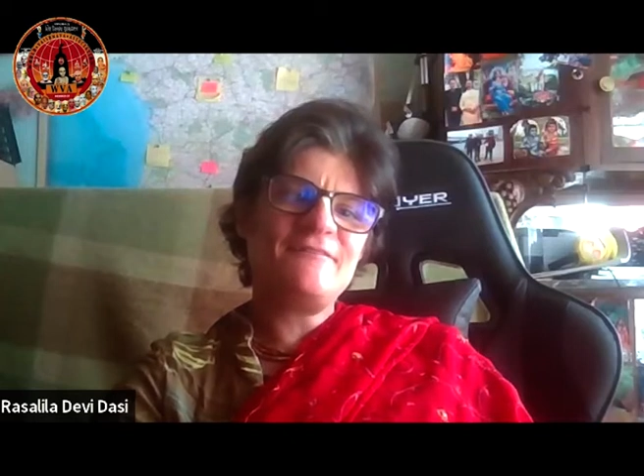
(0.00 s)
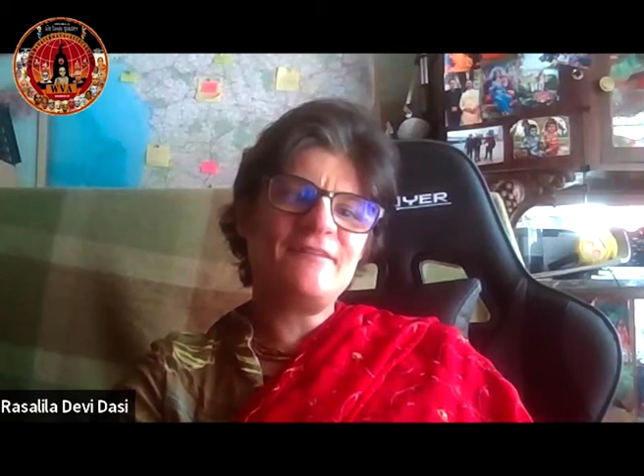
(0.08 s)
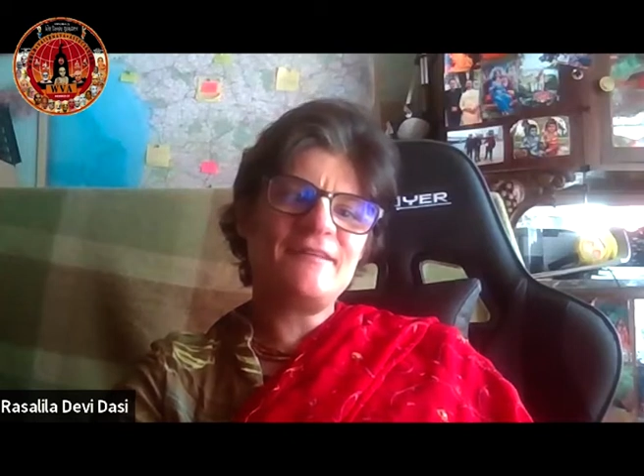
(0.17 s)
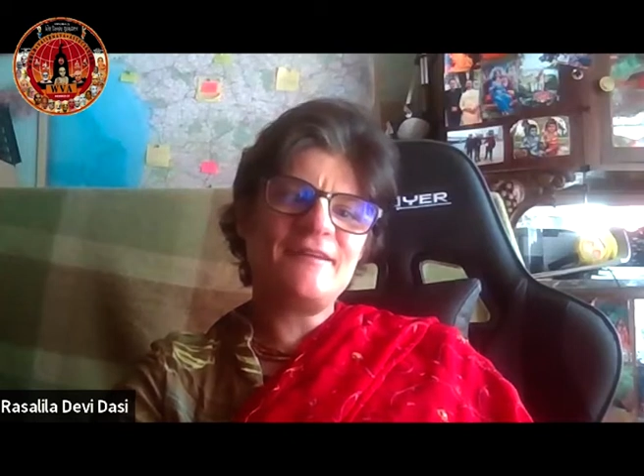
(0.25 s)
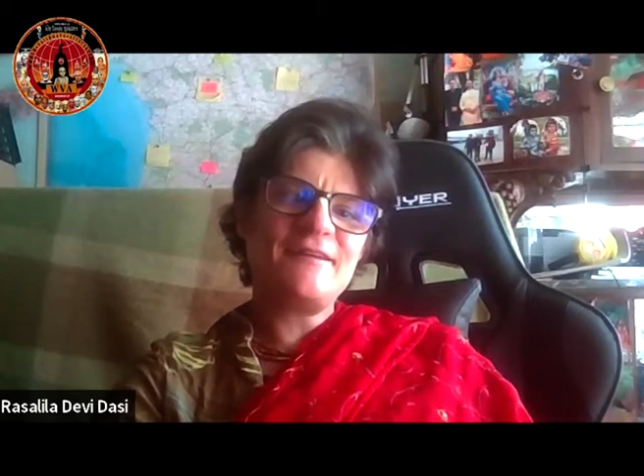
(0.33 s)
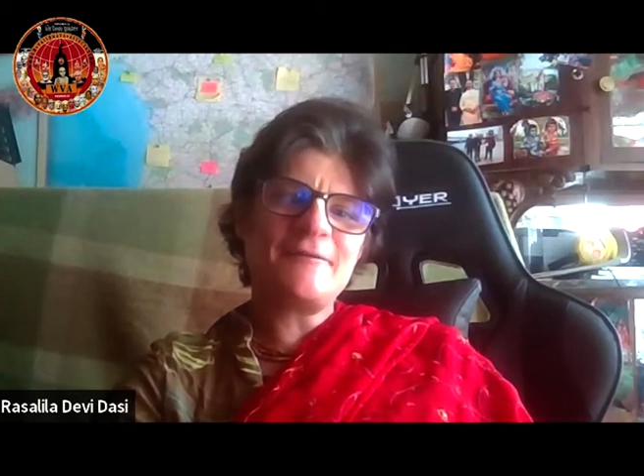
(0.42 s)

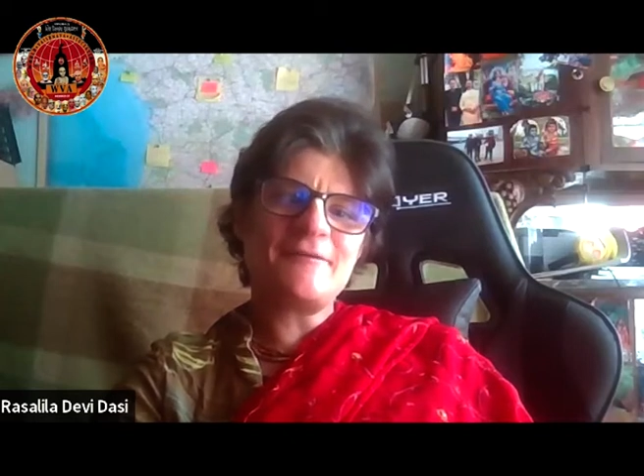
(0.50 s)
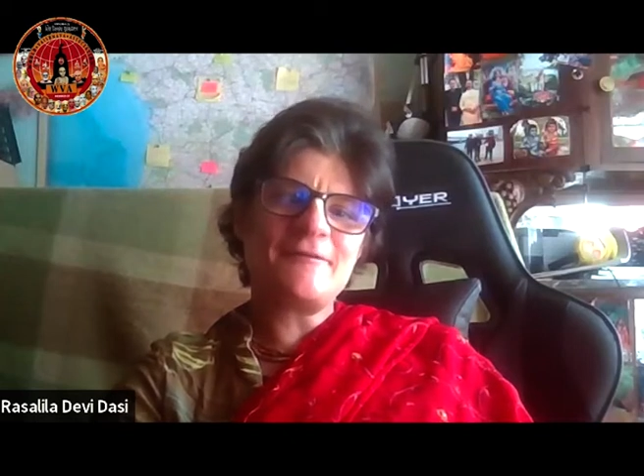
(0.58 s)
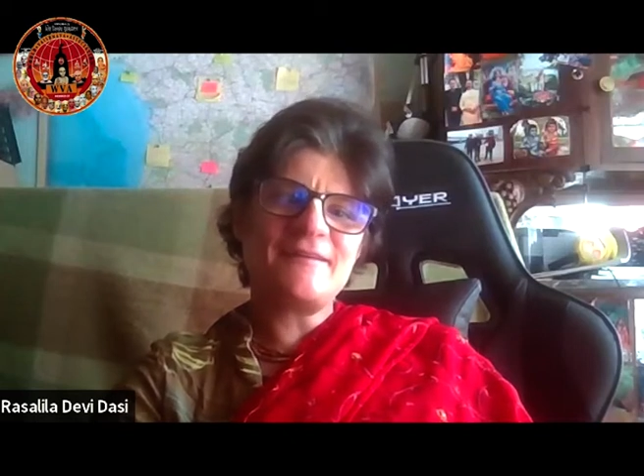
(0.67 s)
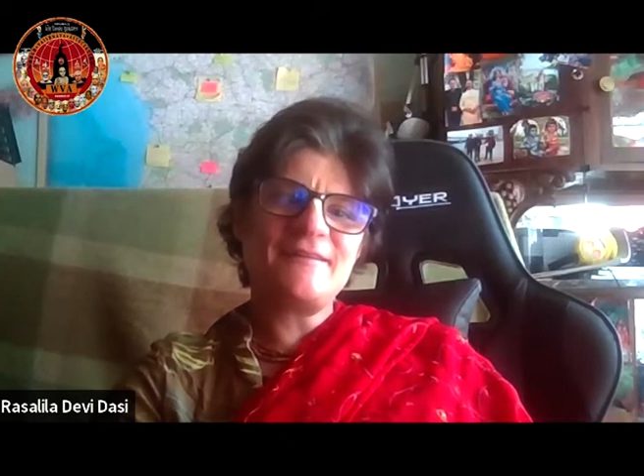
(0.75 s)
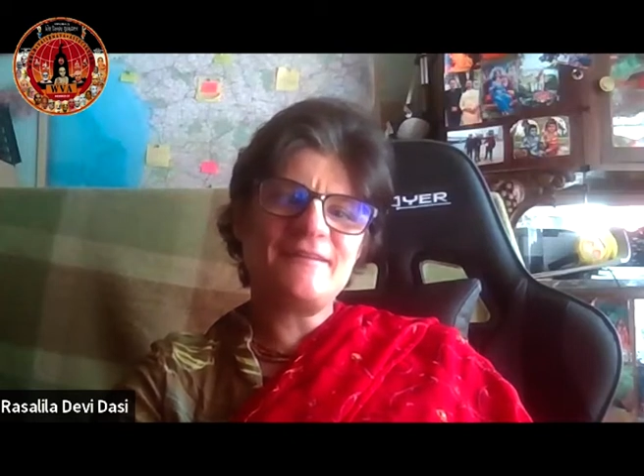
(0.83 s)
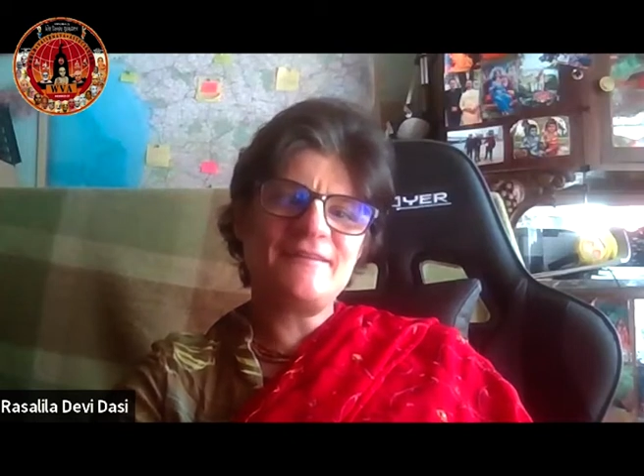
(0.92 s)
video
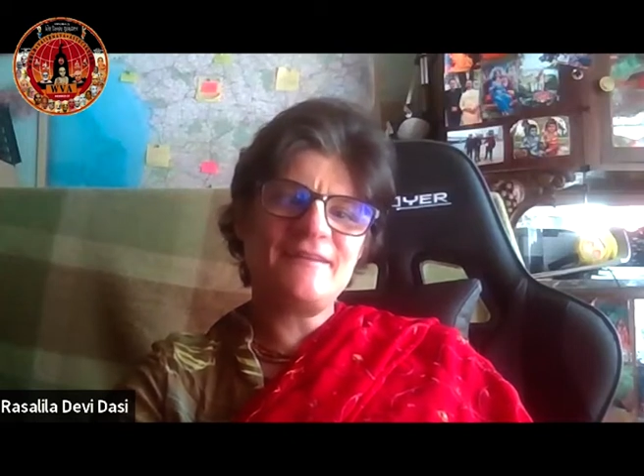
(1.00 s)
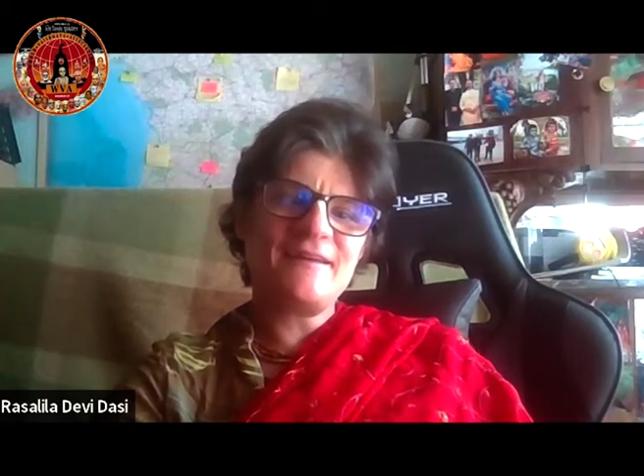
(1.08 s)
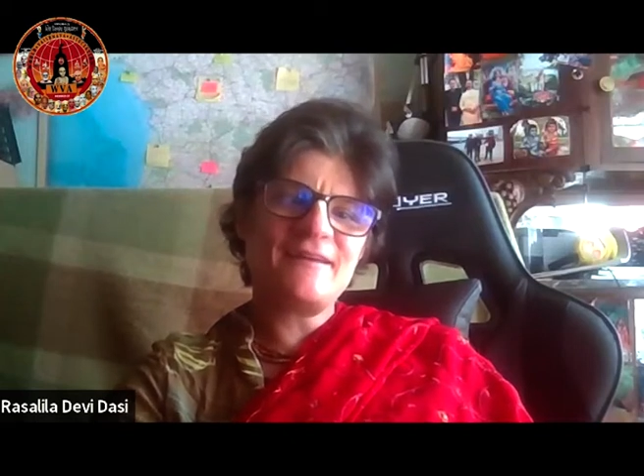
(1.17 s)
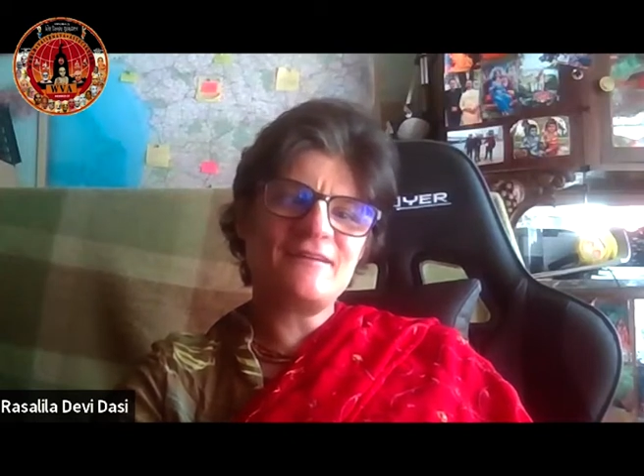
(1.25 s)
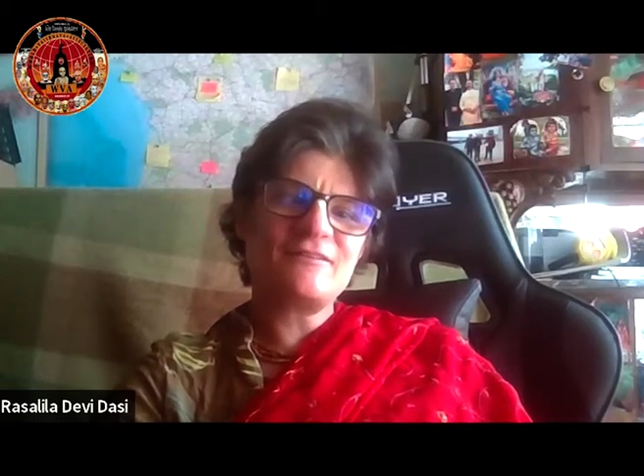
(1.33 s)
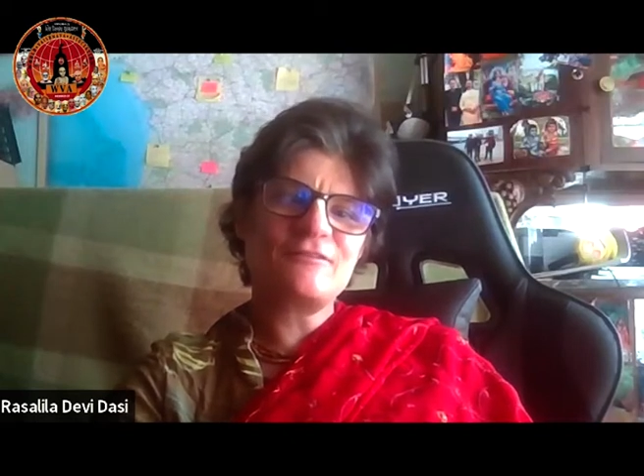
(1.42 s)

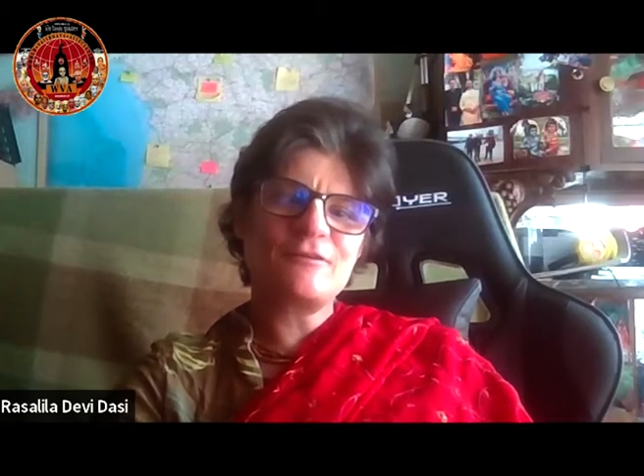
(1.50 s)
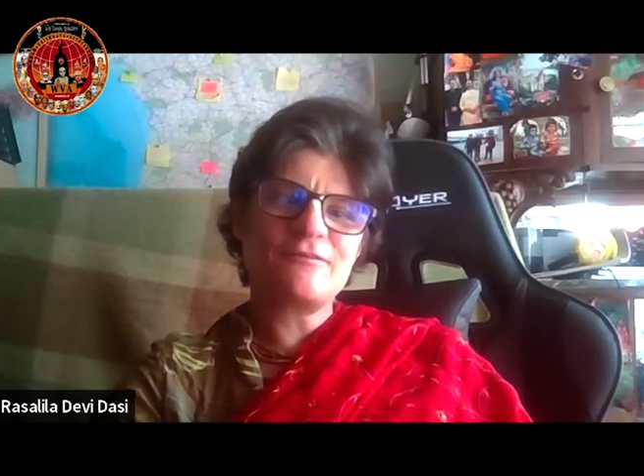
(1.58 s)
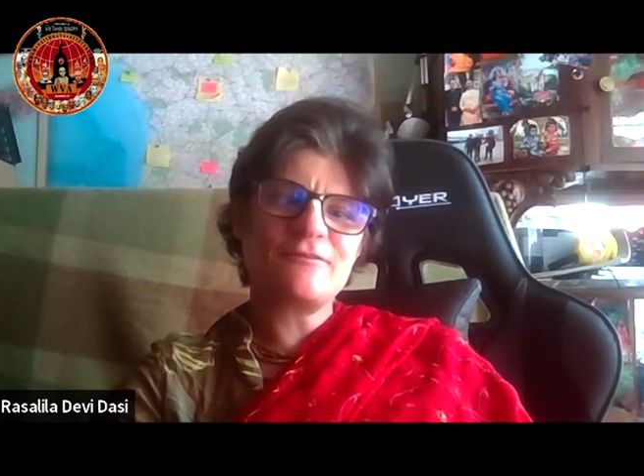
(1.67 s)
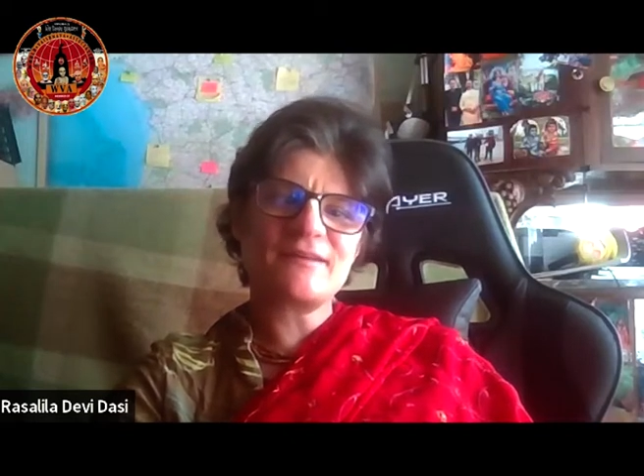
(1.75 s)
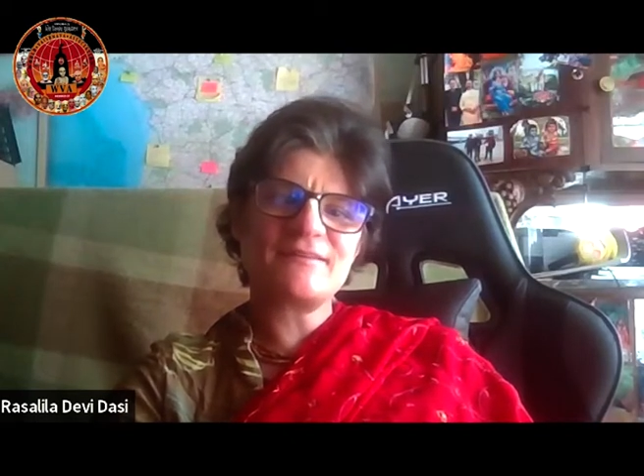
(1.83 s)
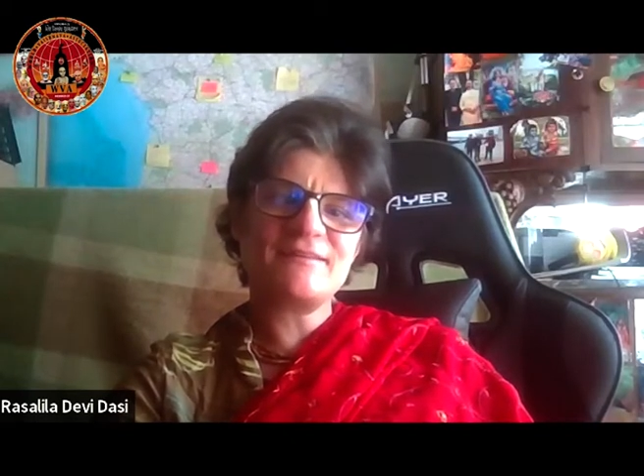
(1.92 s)
editing
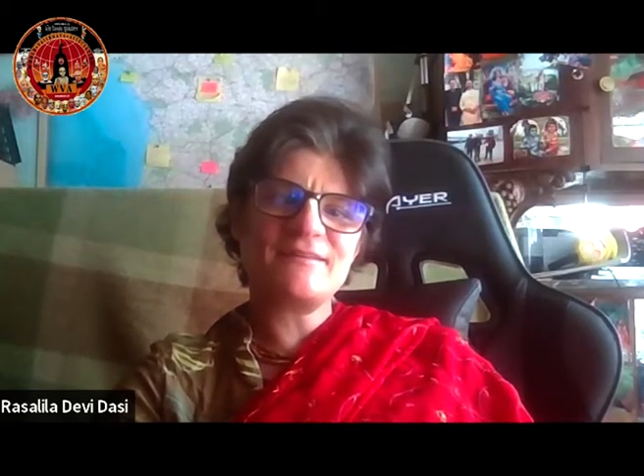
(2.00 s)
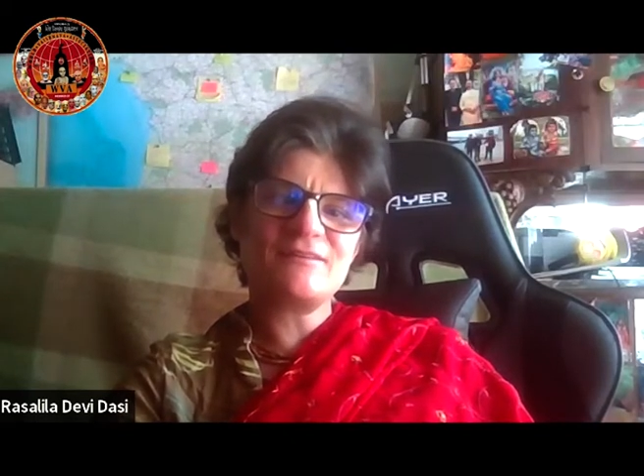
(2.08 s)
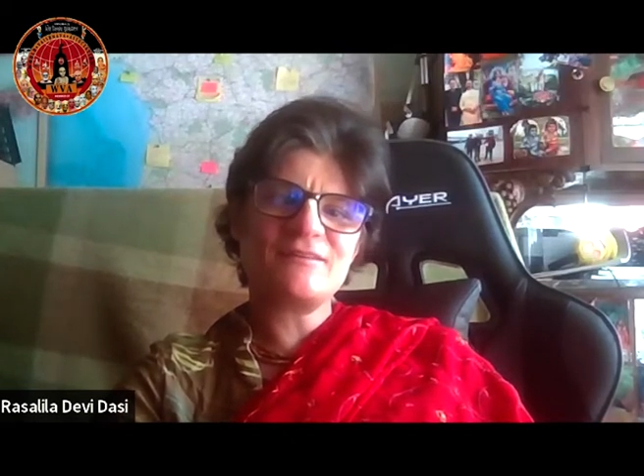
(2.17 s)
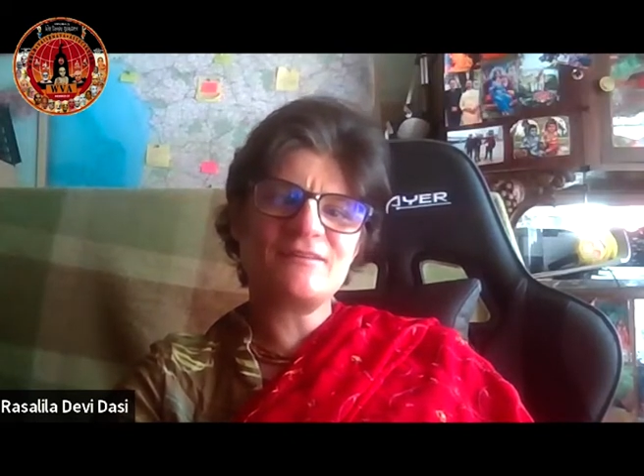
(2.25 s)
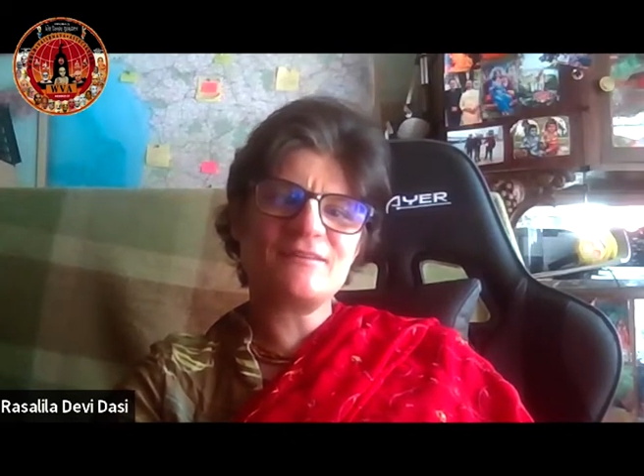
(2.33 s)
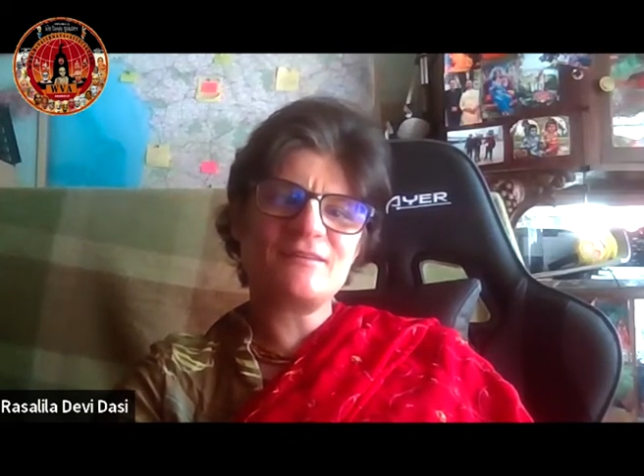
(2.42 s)
so that it